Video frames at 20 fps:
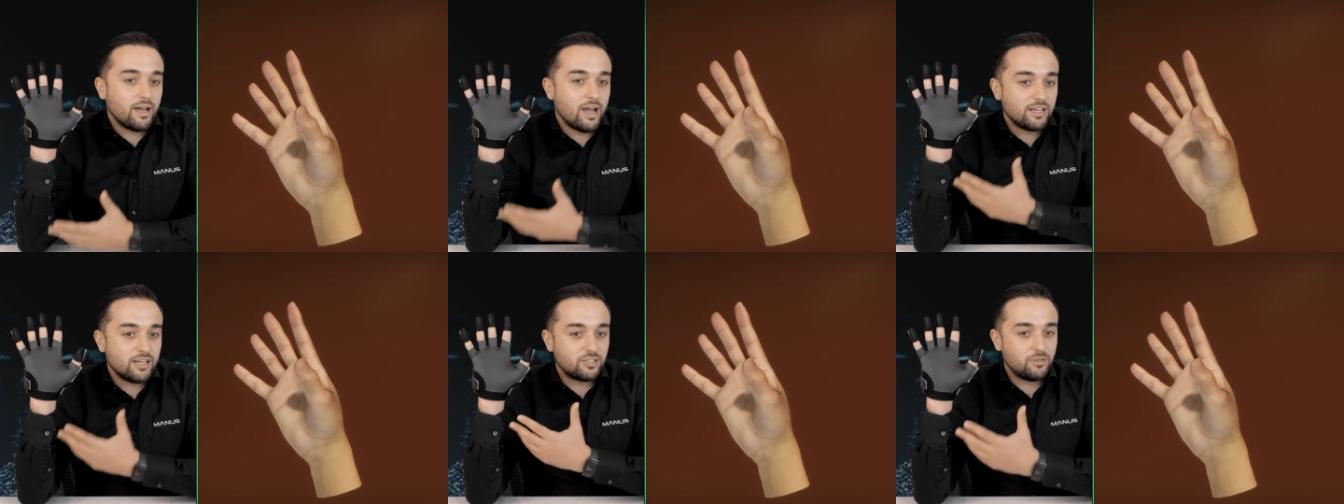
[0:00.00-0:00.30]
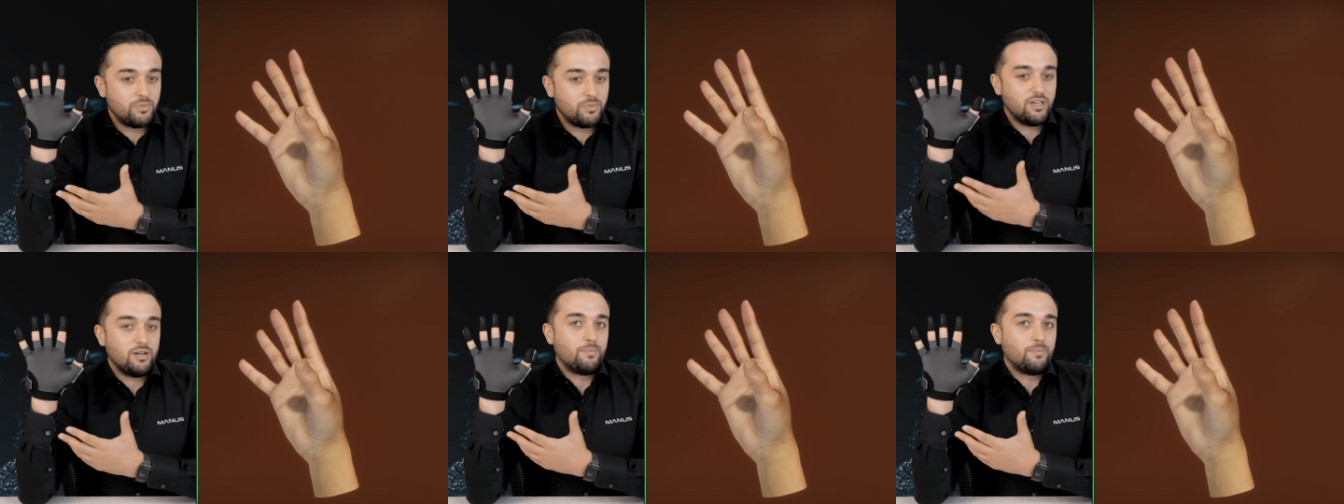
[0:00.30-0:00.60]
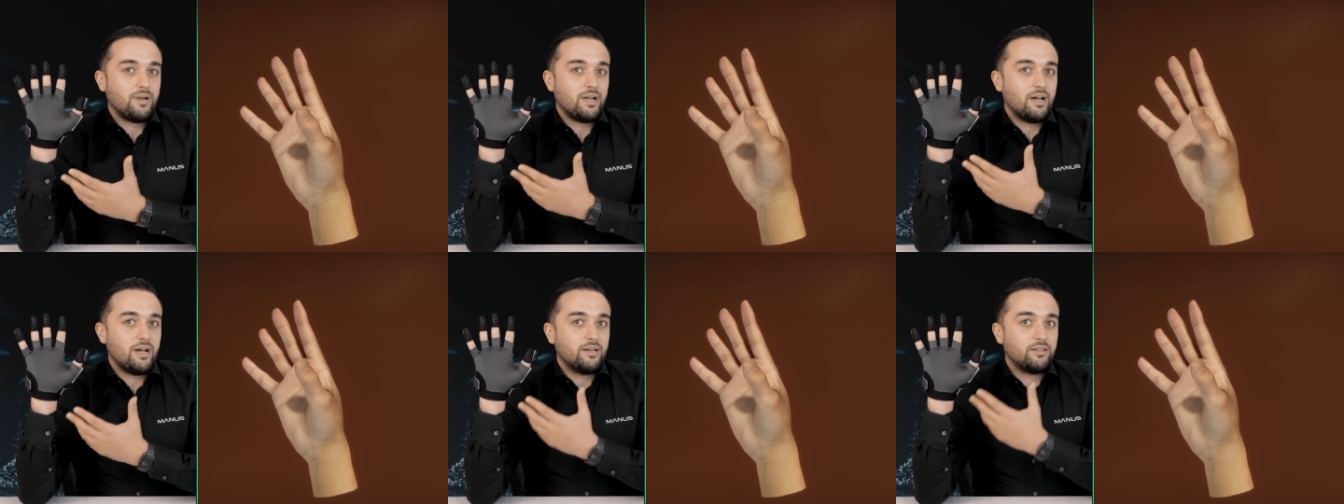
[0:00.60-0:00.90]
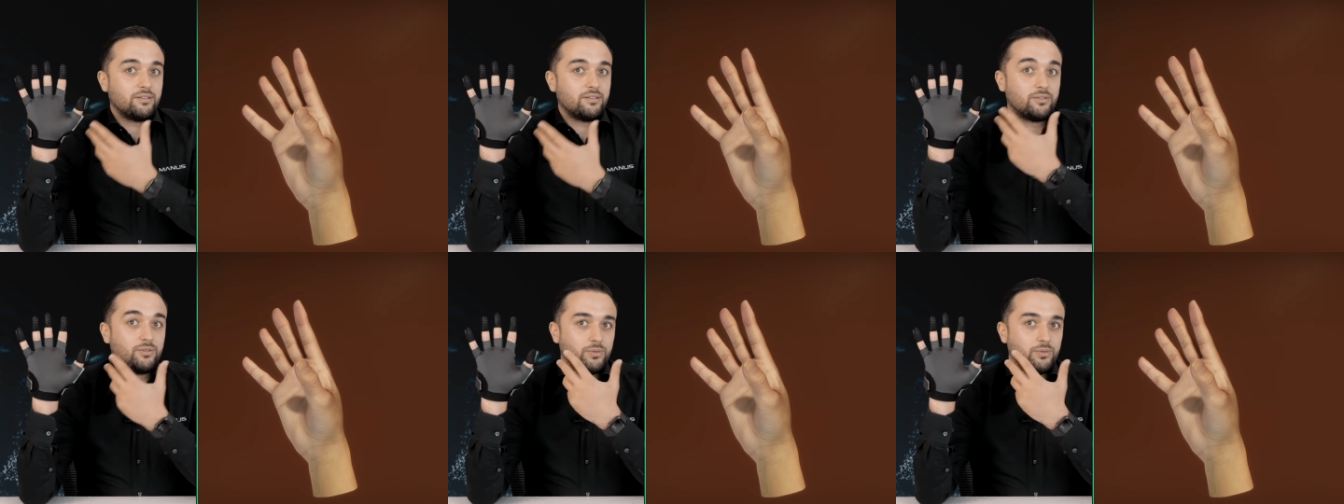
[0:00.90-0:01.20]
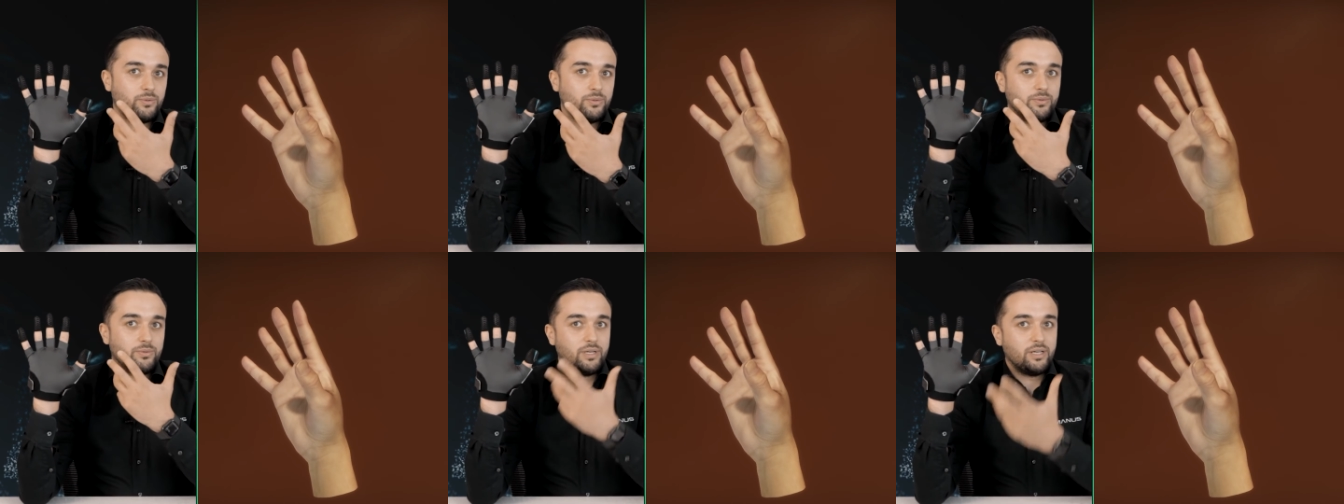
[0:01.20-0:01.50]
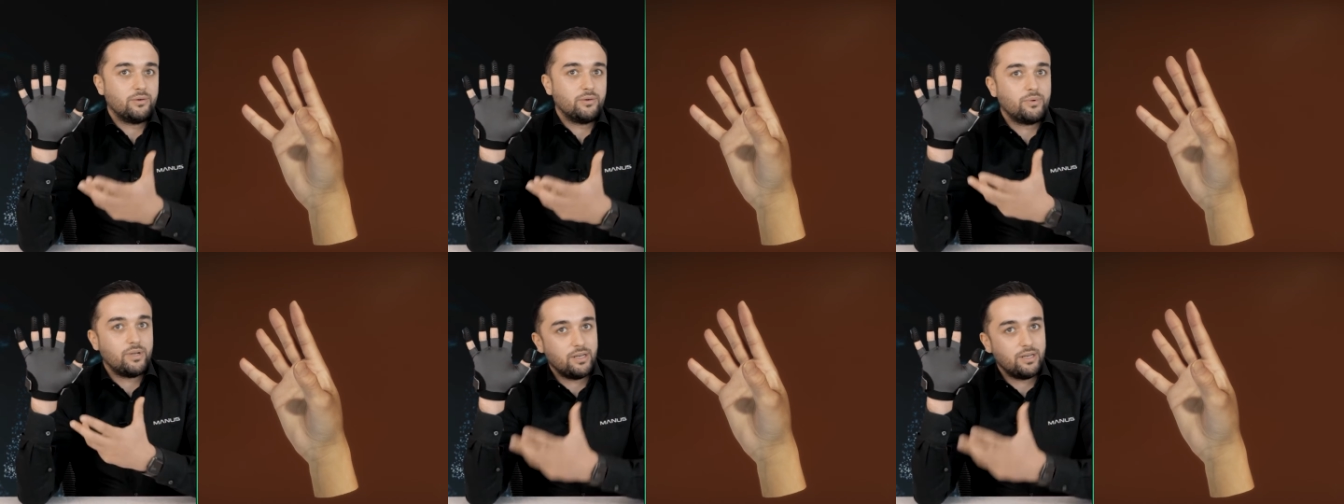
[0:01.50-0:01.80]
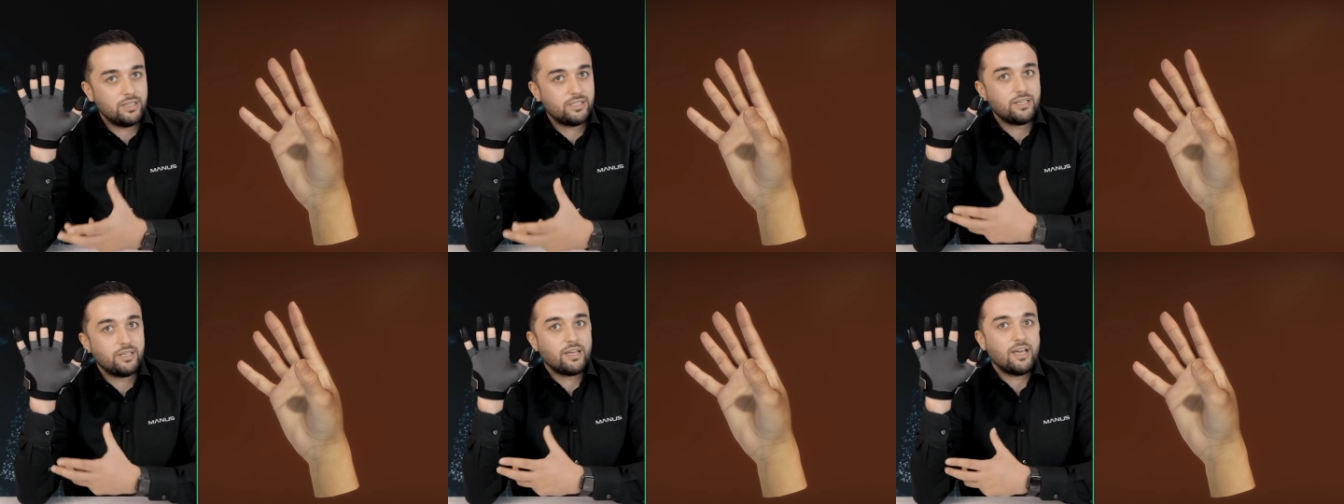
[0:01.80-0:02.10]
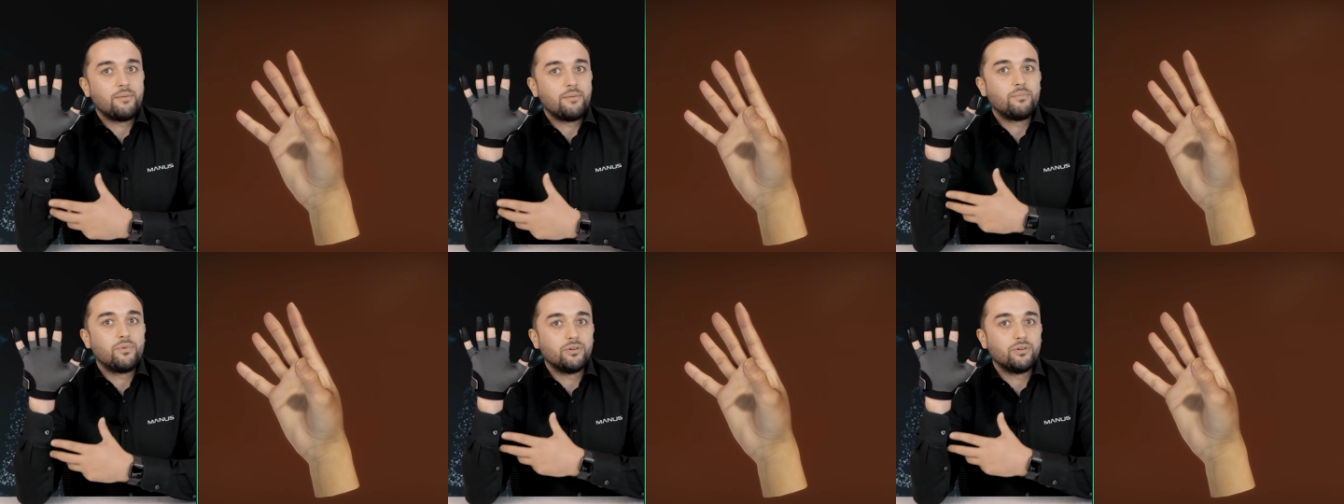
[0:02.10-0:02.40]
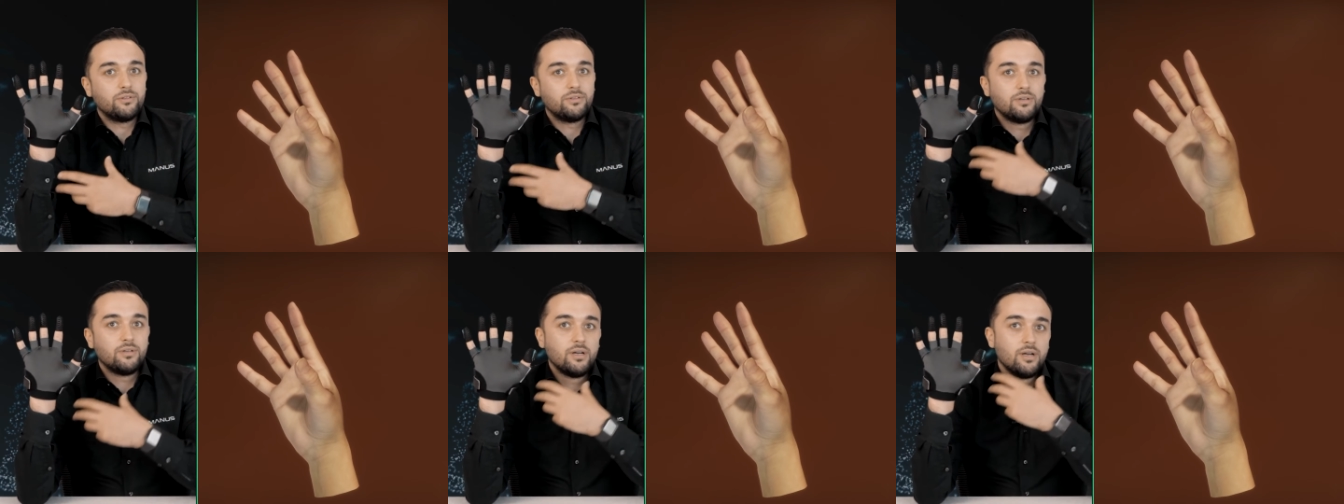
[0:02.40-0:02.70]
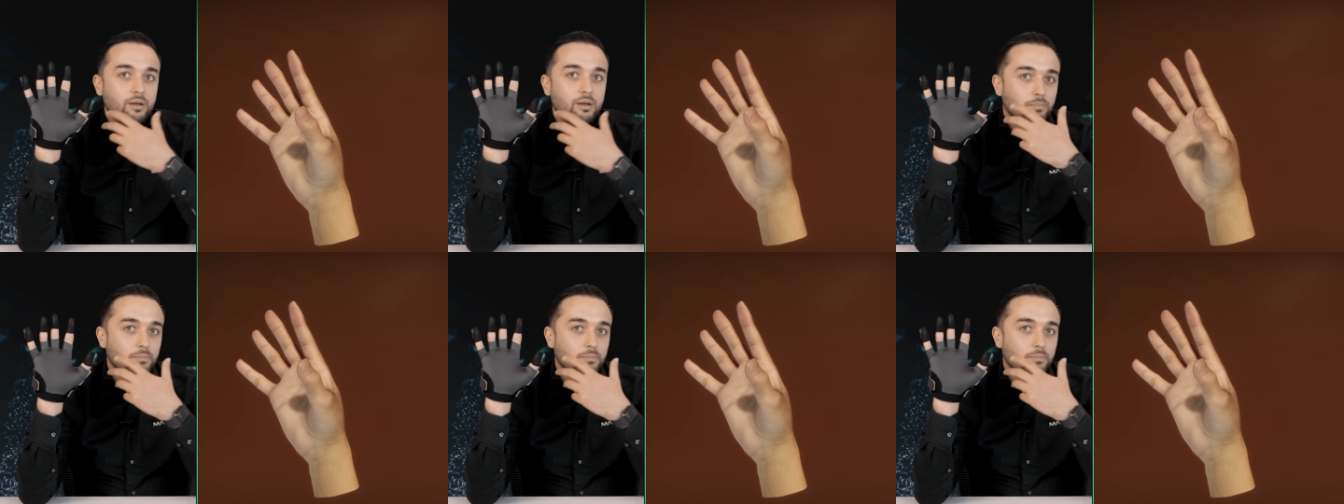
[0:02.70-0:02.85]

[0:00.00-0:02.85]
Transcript: has to be applied to a realistic hand model